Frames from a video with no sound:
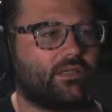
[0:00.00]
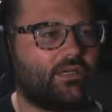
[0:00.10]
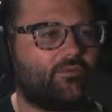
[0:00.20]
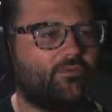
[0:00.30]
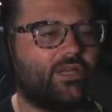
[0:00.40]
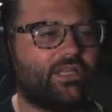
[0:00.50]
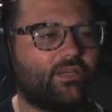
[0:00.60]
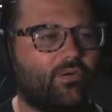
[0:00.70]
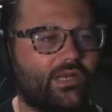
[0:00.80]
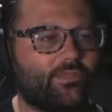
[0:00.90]
And really,
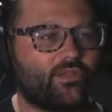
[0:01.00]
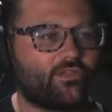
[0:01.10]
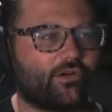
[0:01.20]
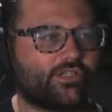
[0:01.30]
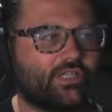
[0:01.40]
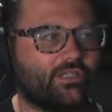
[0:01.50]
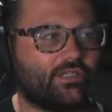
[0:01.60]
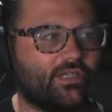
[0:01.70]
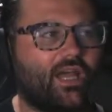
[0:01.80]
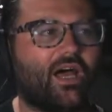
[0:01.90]
you want to be charging a
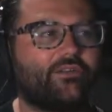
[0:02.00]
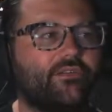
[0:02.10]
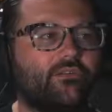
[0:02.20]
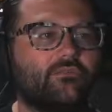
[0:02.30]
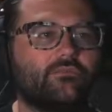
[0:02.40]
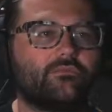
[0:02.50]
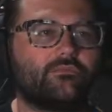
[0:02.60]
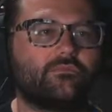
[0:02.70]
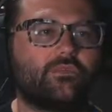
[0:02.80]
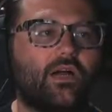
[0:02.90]
lot,
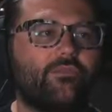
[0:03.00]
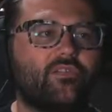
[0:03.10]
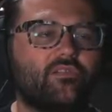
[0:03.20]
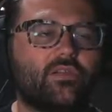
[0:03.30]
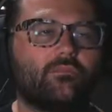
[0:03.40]
obviously.